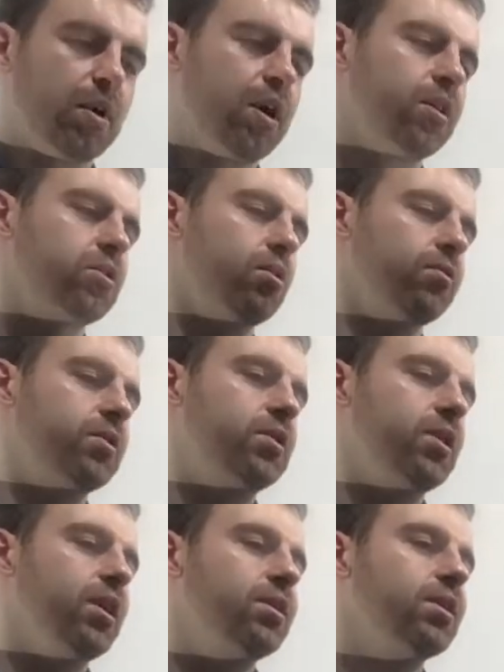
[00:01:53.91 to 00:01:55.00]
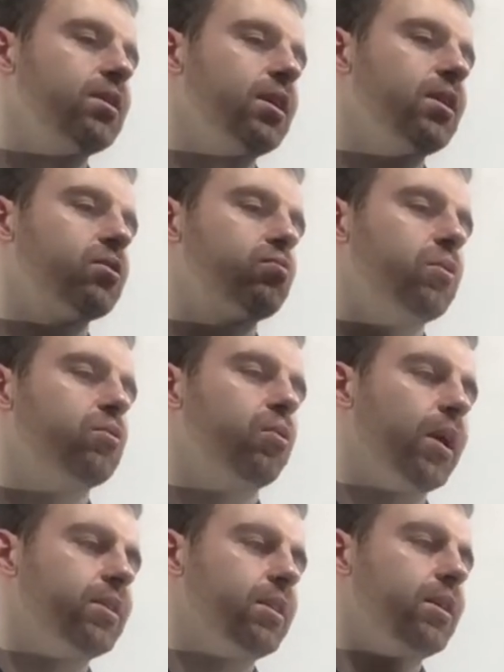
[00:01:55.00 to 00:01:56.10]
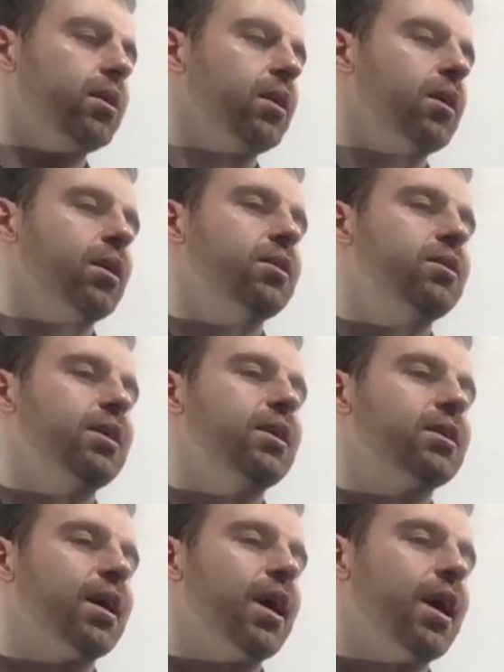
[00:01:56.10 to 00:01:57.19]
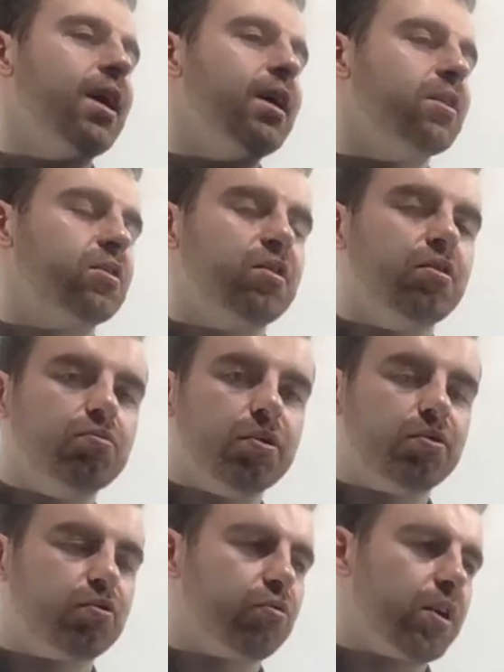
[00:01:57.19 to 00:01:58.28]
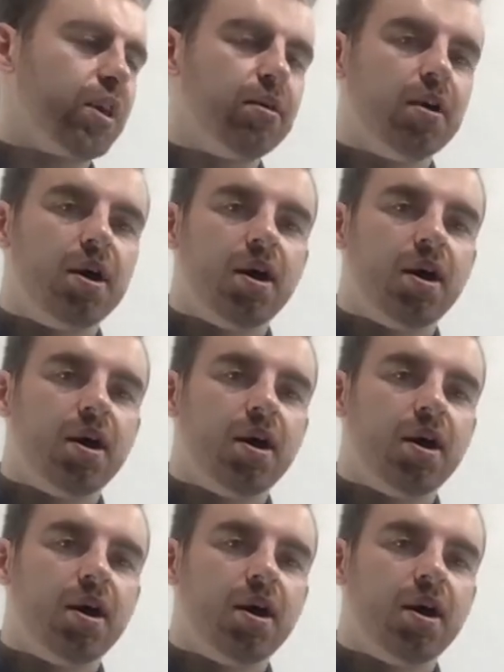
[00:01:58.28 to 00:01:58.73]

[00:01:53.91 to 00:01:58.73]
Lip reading: So if C to D is root 20 and D to A is 2 root 3,